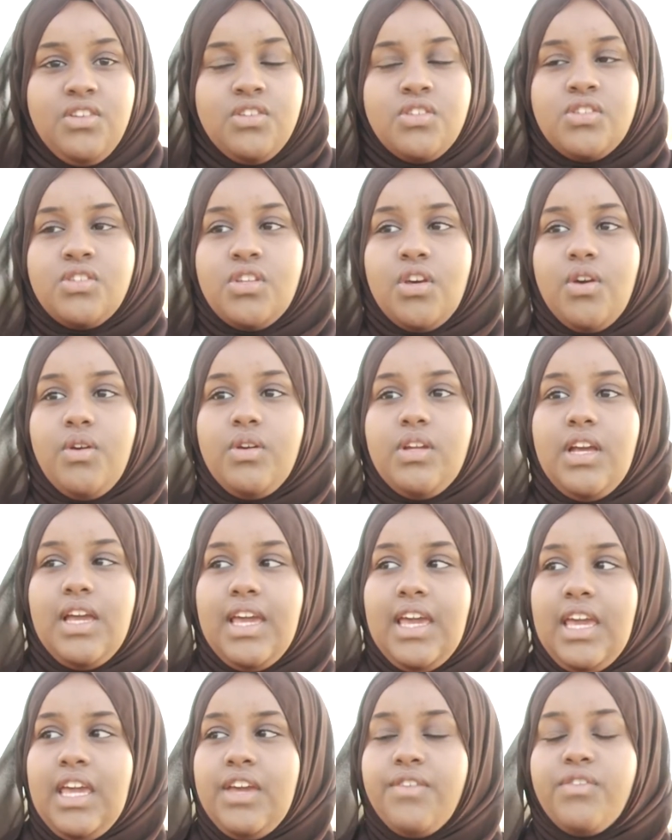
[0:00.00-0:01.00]
So
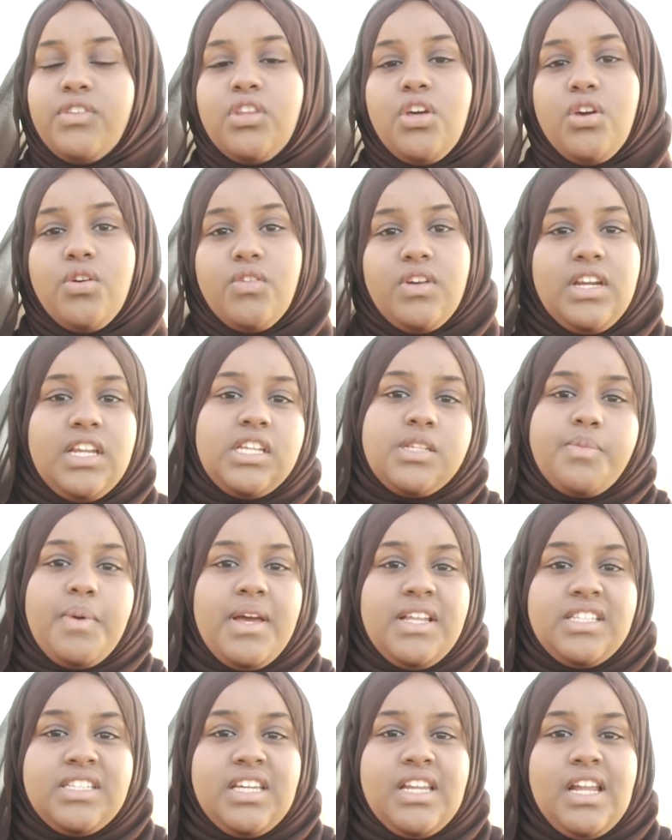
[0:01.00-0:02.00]
even though you're an
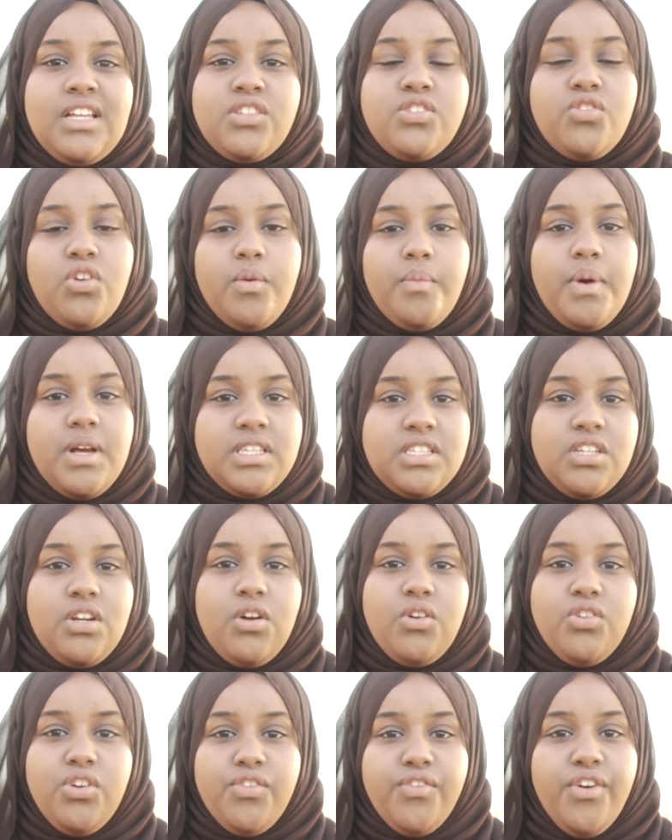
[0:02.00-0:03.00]
independent and strong person
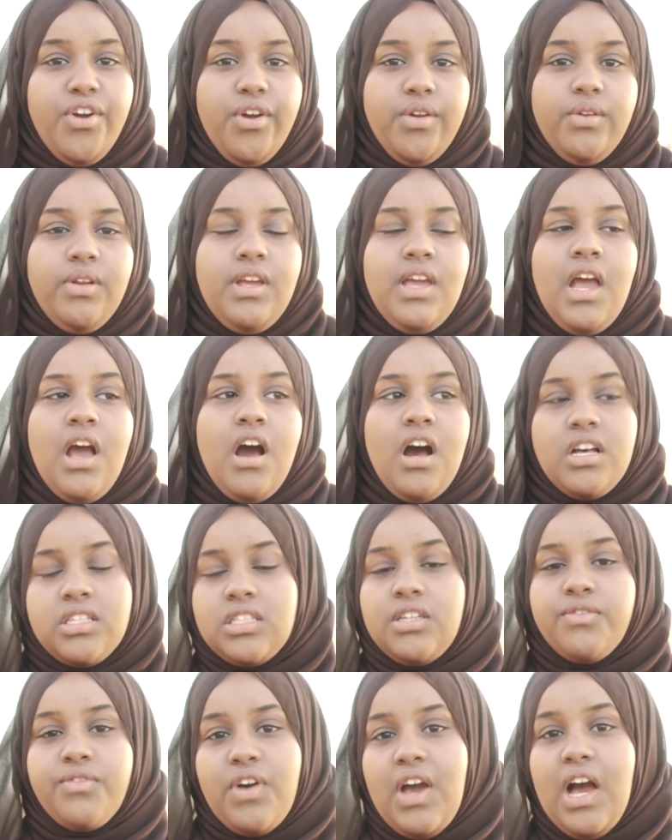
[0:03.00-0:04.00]
on your own,
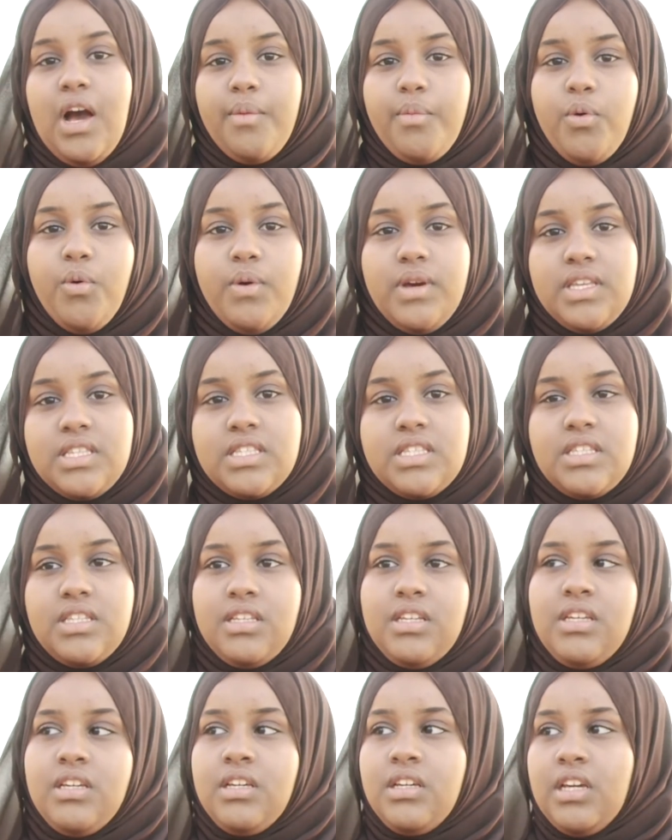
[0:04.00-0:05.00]
asking for help always
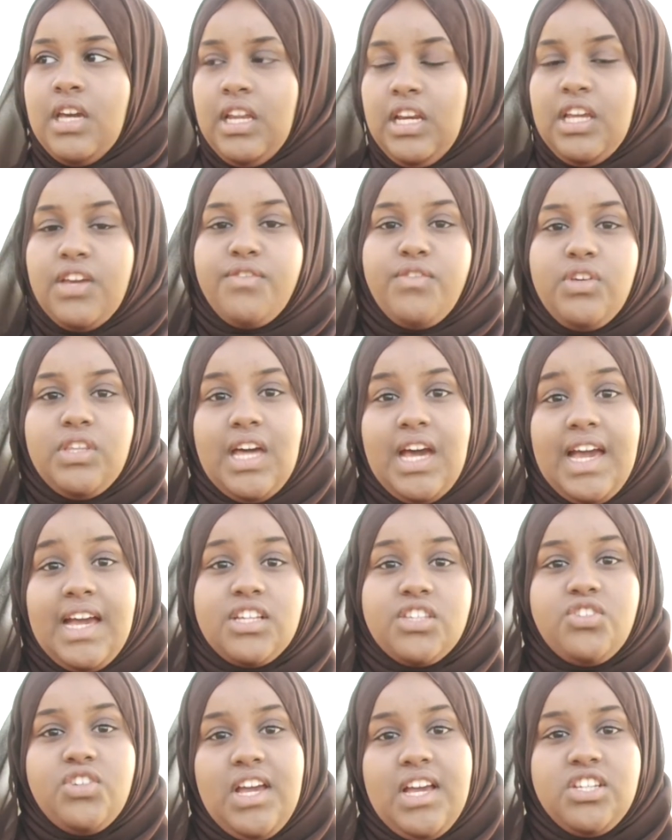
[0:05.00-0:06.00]
can give you that
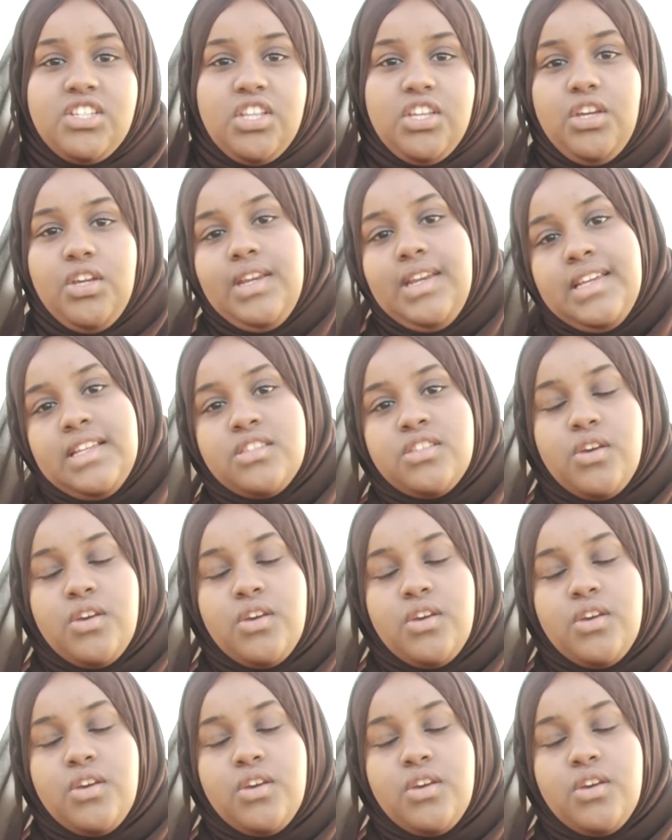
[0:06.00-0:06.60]
extra edge that you need.